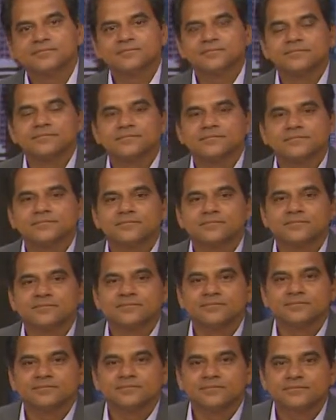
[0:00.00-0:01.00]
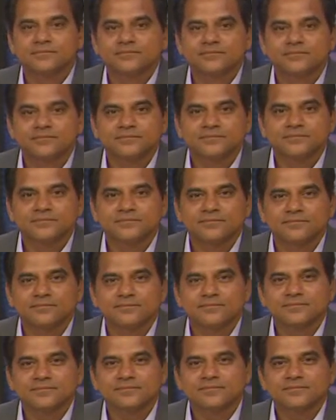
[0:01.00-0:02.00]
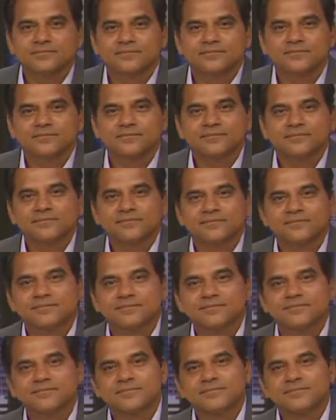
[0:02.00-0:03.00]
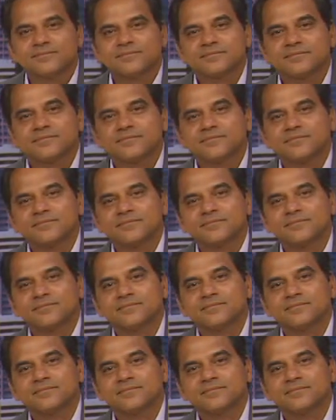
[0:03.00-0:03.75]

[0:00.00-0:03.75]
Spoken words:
The person shown says nothing.